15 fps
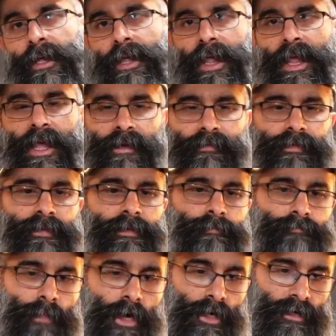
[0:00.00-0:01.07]
have a
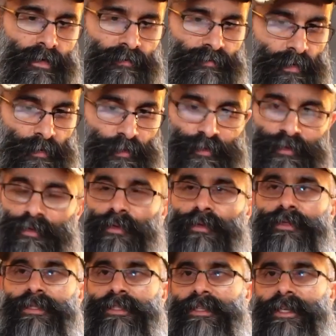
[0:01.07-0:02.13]
model photo
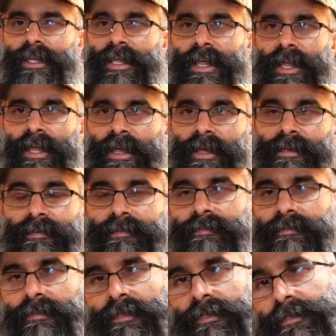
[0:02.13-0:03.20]
shoot and
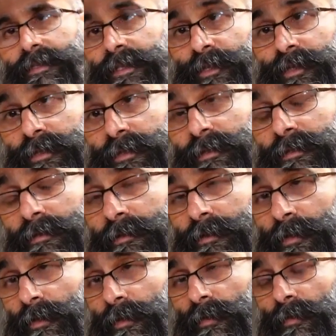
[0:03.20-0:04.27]
in addition
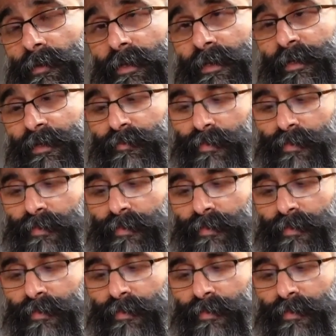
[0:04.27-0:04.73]
to this,